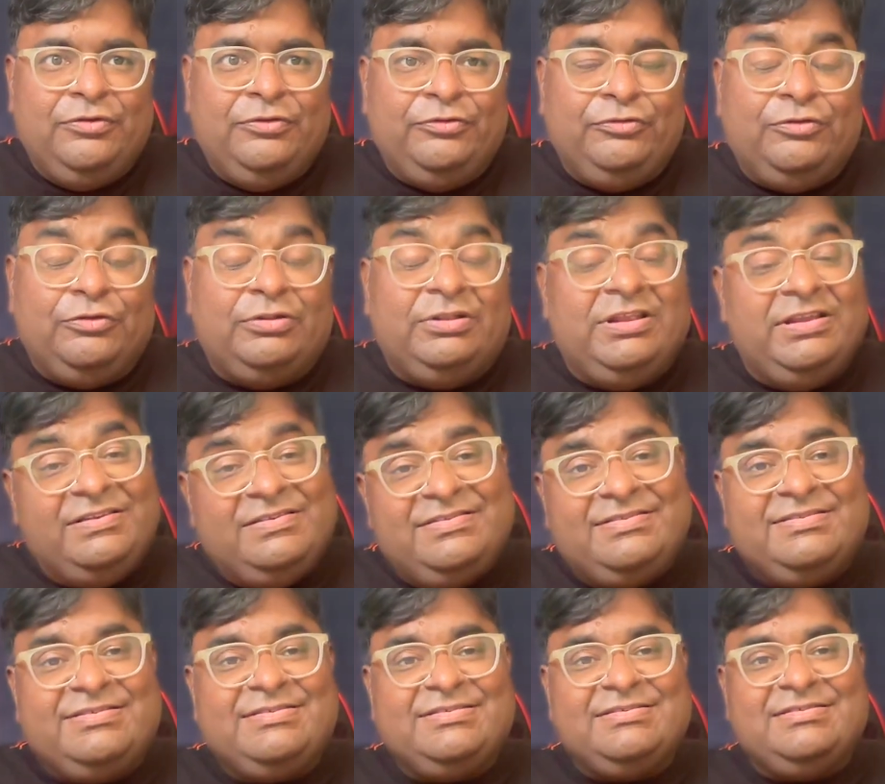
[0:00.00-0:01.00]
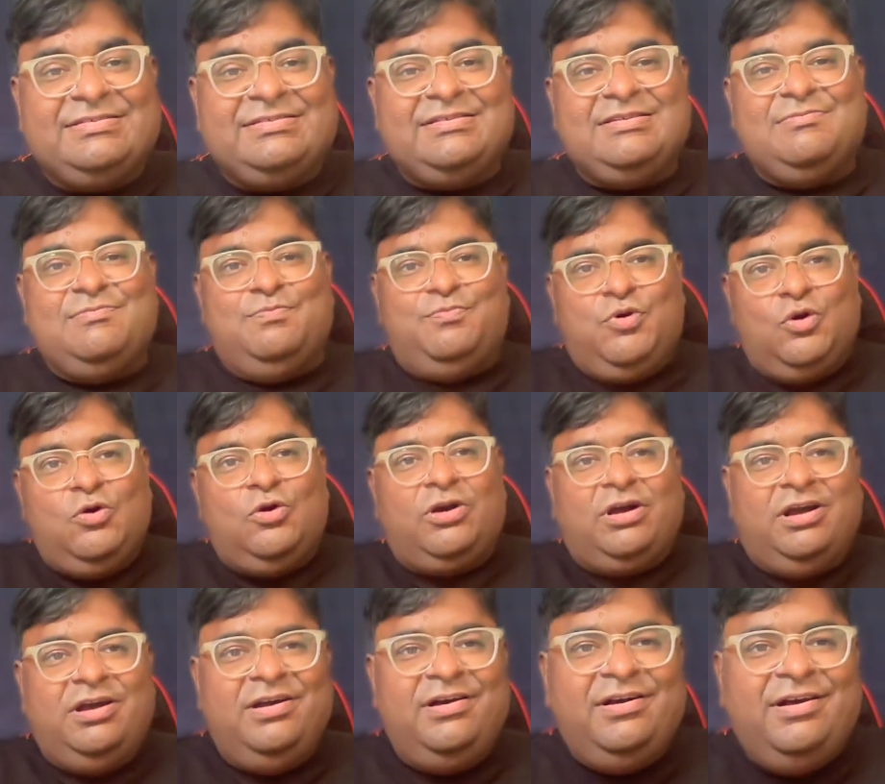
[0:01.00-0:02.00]
So this
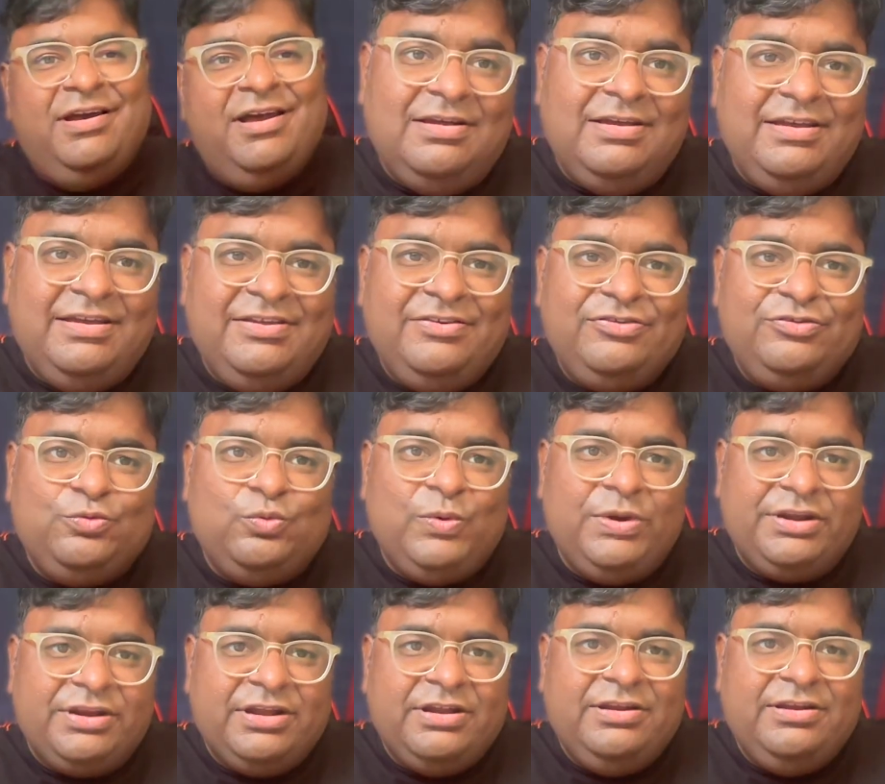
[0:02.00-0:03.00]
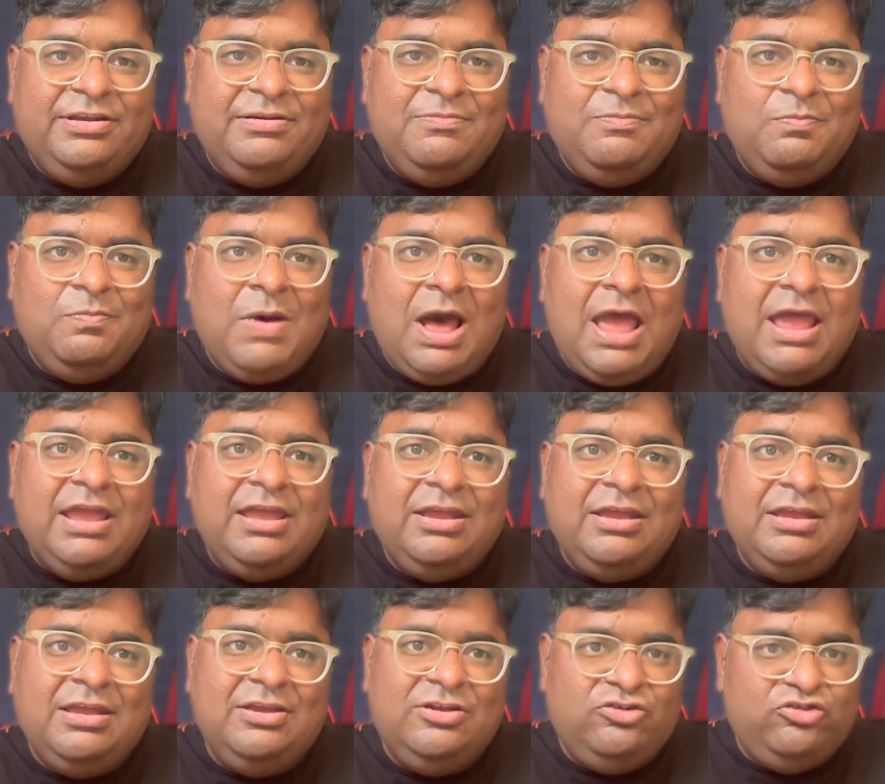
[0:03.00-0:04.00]
book is written by
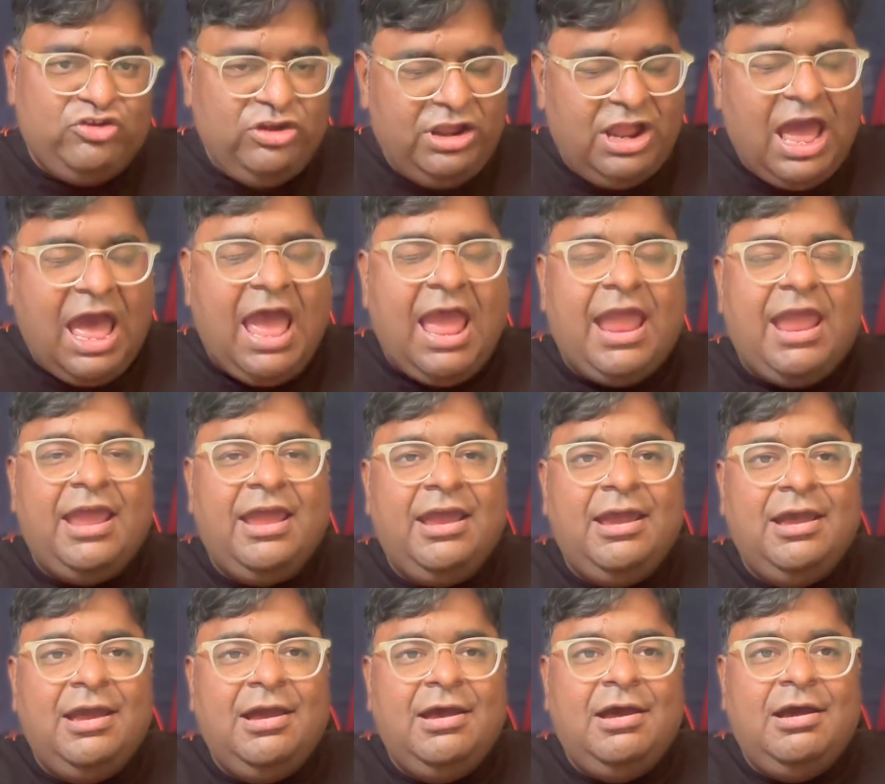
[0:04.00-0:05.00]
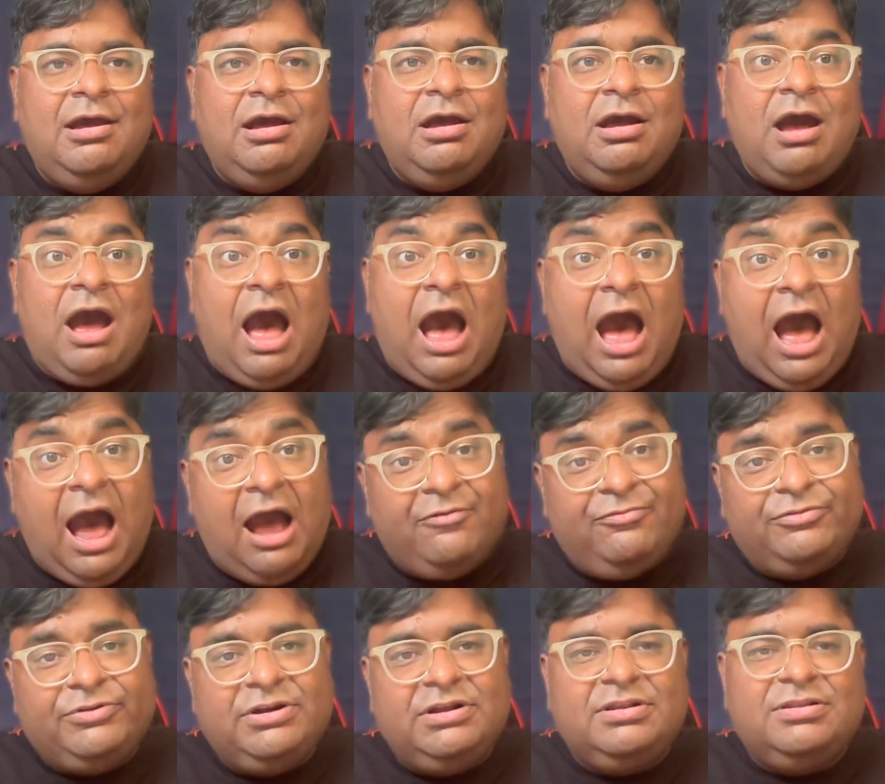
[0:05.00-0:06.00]
Shinkai
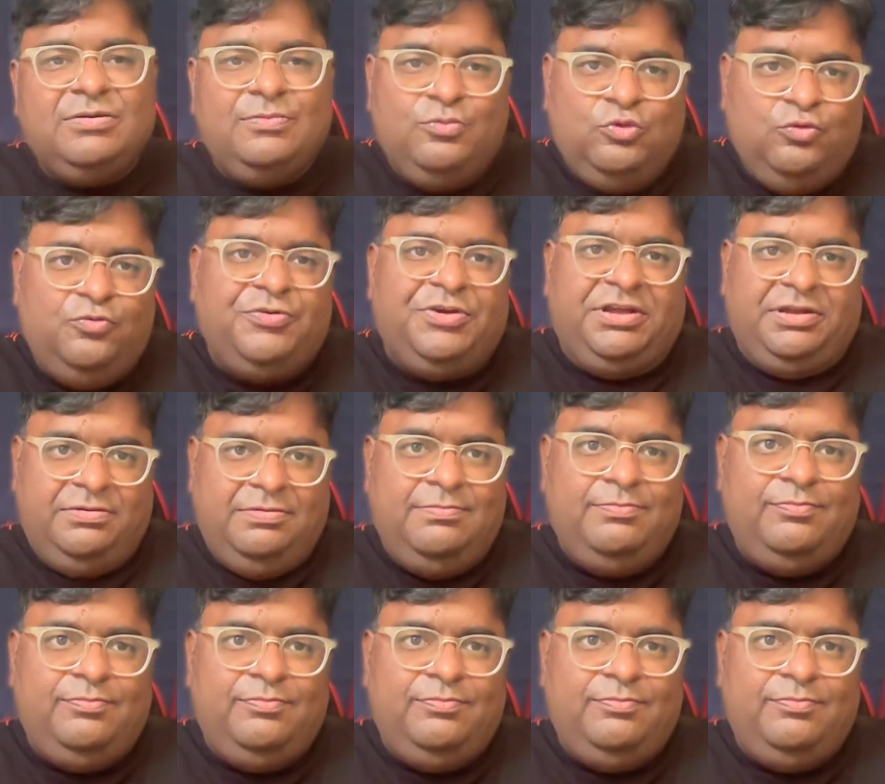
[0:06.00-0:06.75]
after the movie.